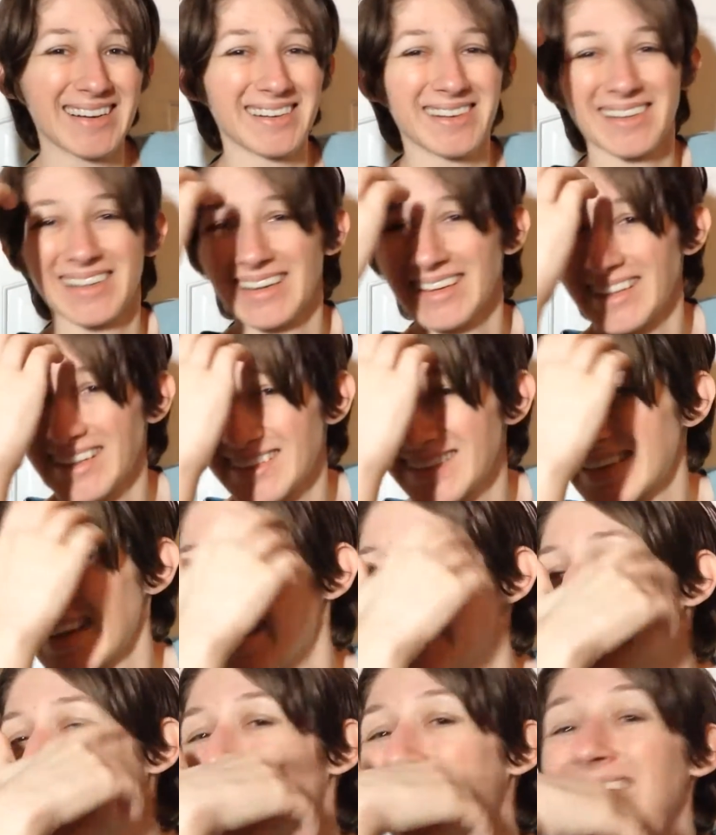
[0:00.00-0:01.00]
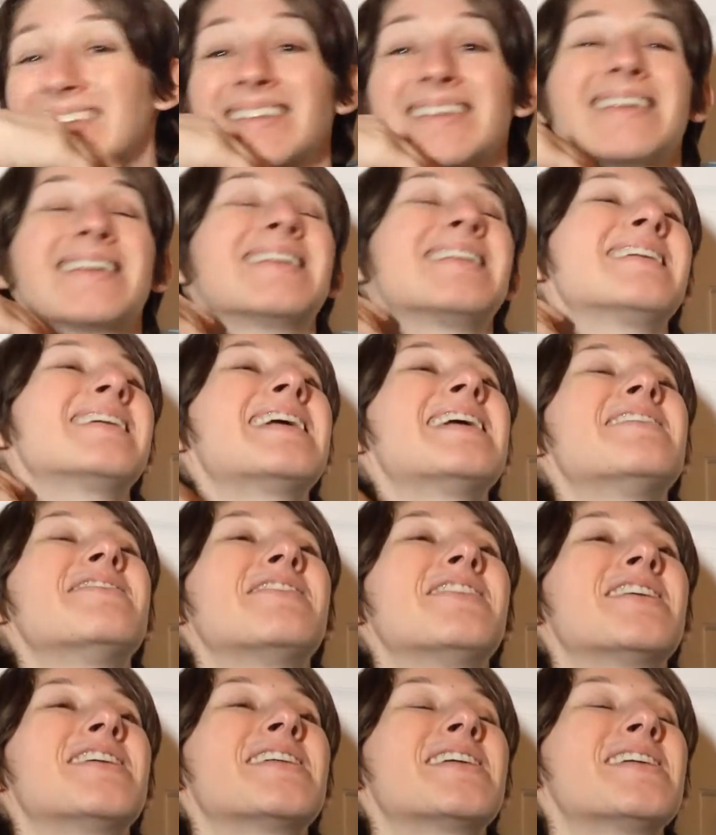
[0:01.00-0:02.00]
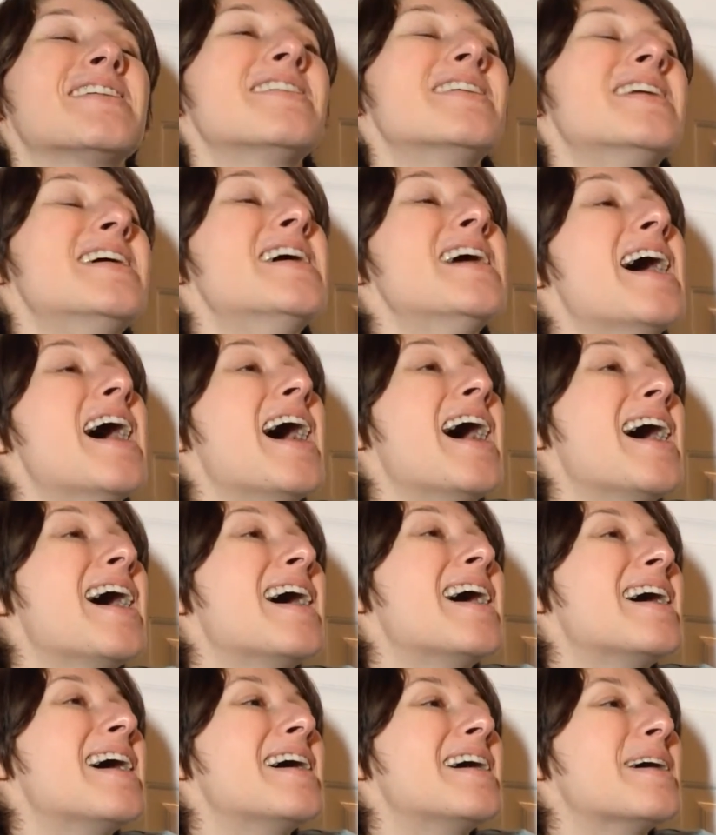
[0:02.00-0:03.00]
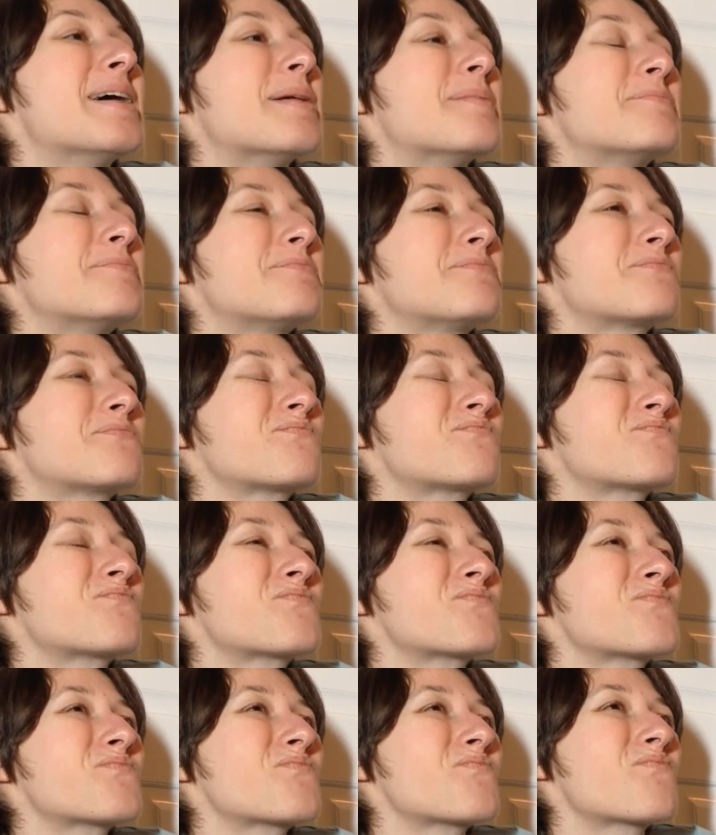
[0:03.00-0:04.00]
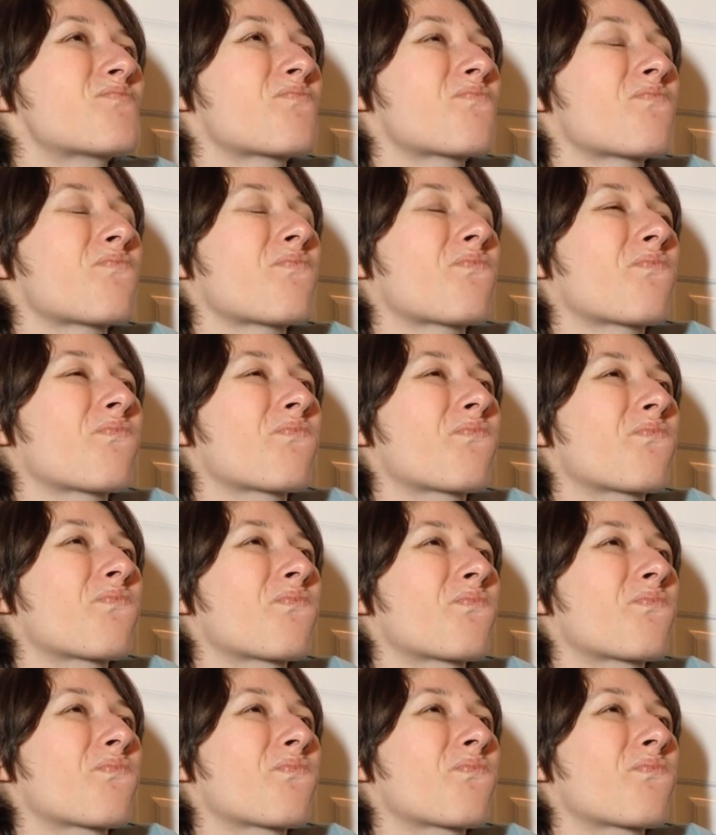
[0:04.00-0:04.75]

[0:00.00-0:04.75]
I don't think that's the kind of answer you're looking for, though. Um, hmm.